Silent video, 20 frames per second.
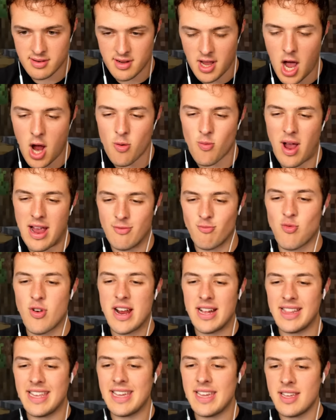All right,
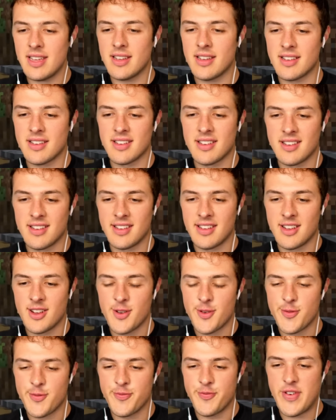really?
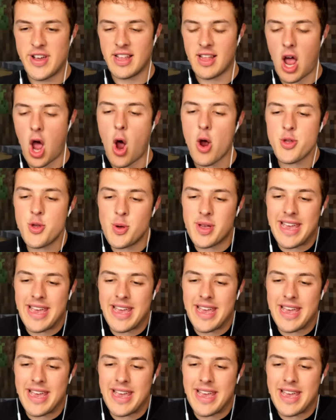Are you